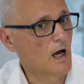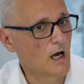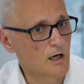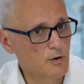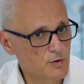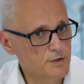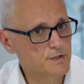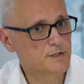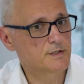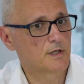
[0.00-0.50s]
I
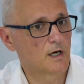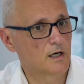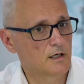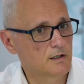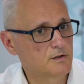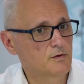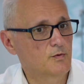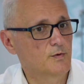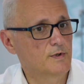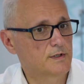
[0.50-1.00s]
would
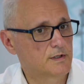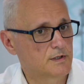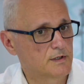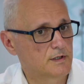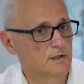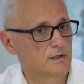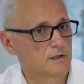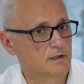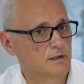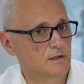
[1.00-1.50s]
start with
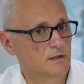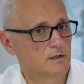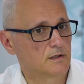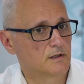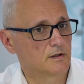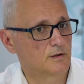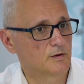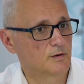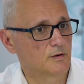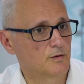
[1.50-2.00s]

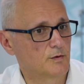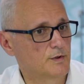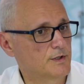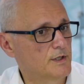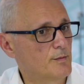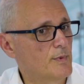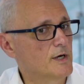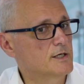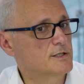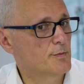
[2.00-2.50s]

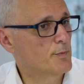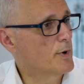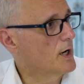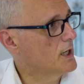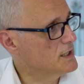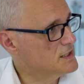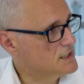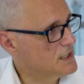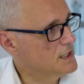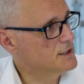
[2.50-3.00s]
the best
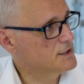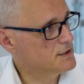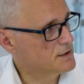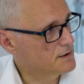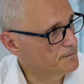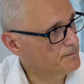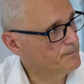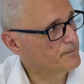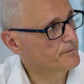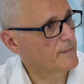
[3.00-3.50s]
buys
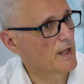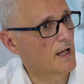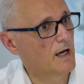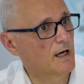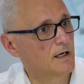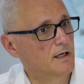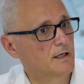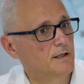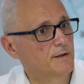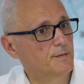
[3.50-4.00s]
list,
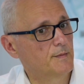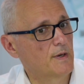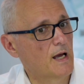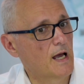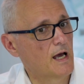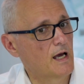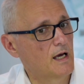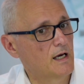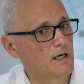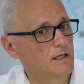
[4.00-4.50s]

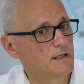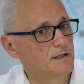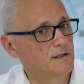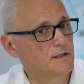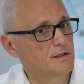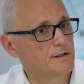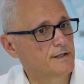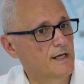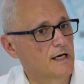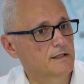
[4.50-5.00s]

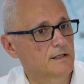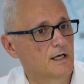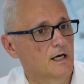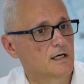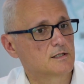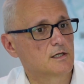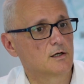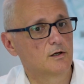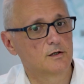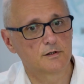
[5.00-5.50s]
and that
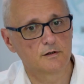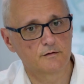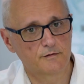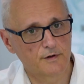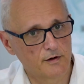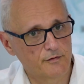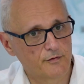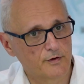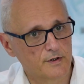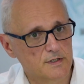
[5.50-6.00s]
has a lot of
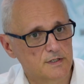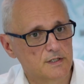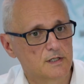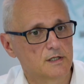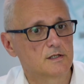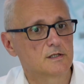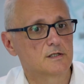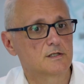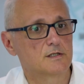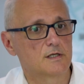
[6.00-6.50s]

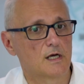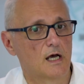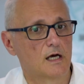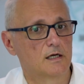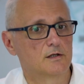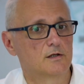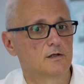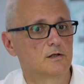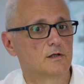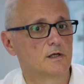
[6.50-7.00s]
references,
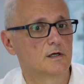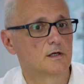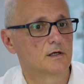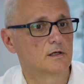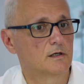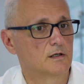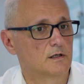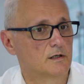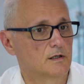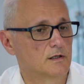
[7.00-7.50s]
and
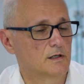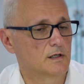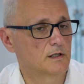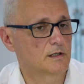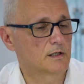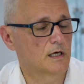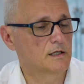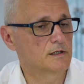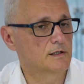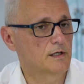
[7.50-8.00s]

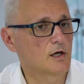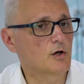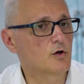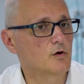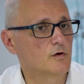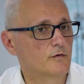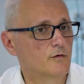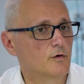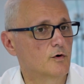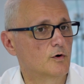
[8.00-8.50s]
it can take
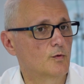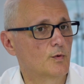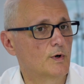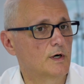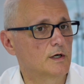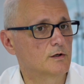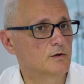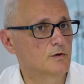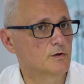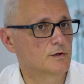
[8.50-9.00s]
you
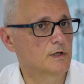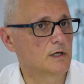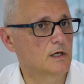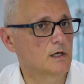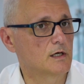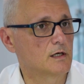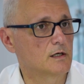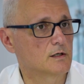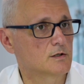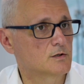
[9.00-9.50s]
forward to
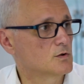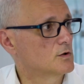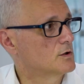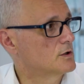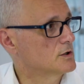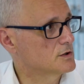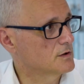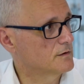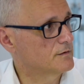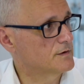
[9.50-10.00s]
the
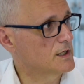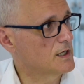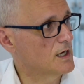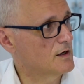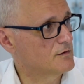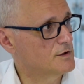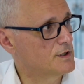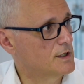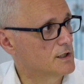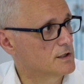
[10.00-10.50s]
source of the
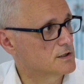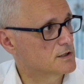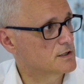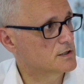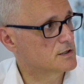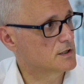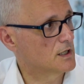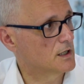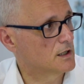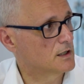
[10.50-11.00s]

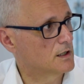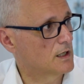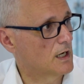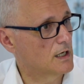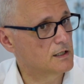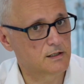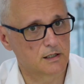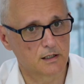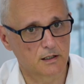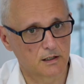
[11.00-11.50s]
evidence.
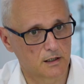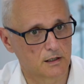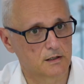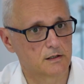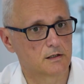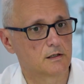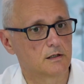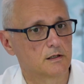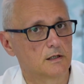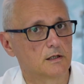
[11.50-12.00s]
I think
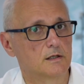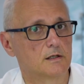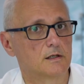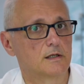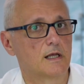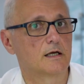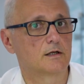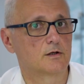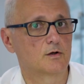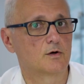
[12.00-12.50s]
in
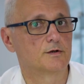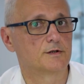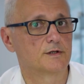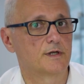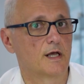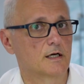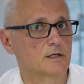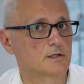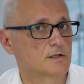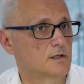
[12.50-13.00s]
that
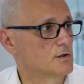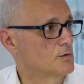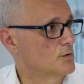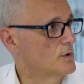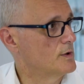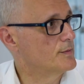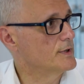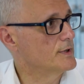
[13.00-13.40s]
context it will